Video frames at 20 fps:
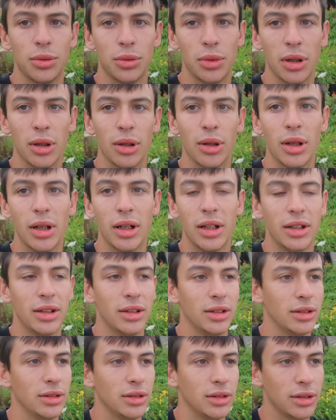Well,
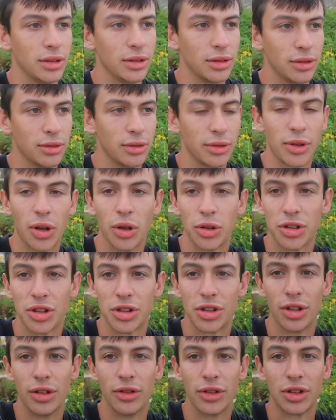we've got
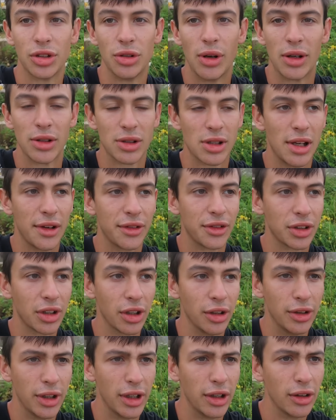just over 2 hours left to
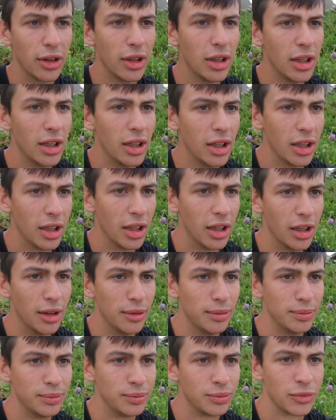go now.
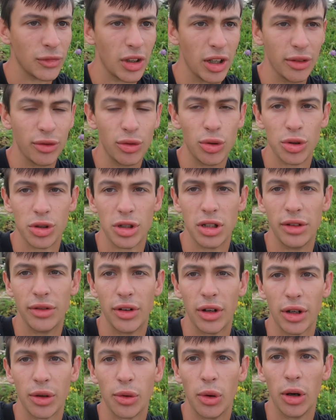Yeah, unfortunately,
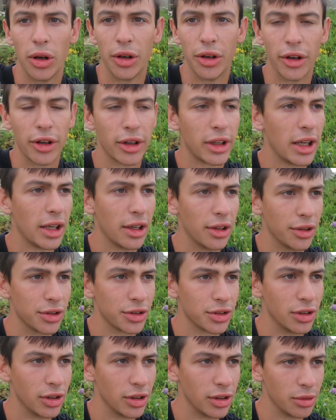very quiet night again
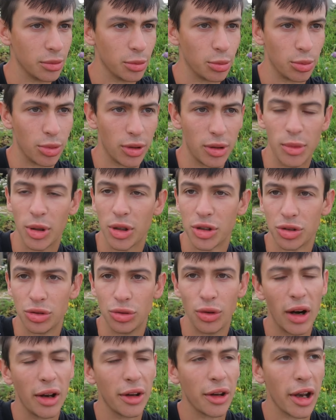last night, pretty much
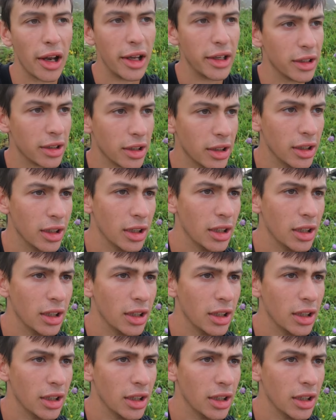all around the lake.